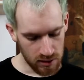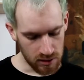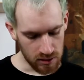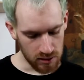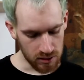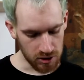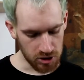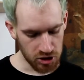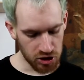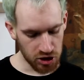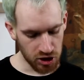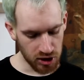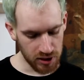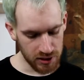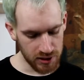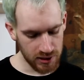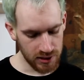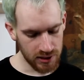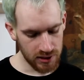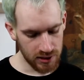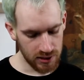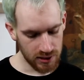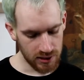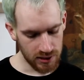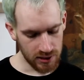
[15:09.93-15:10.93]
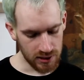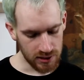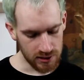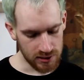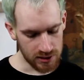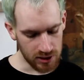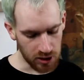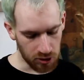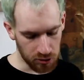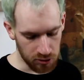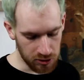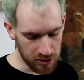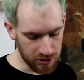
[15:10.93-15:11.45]
Literally,
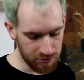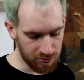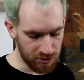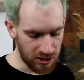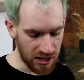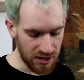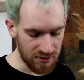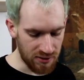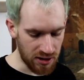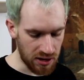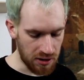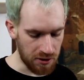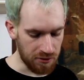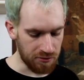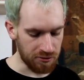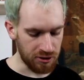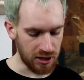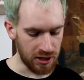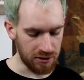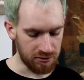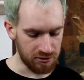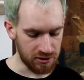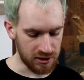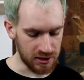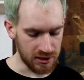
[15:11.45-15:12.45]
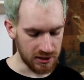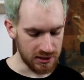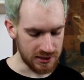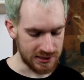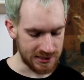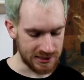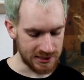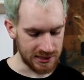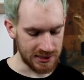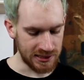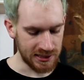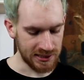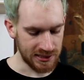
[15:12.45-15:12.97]
the only flavor I have left is
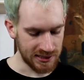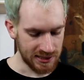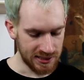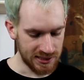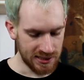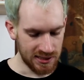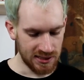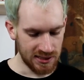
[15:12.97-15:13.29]
the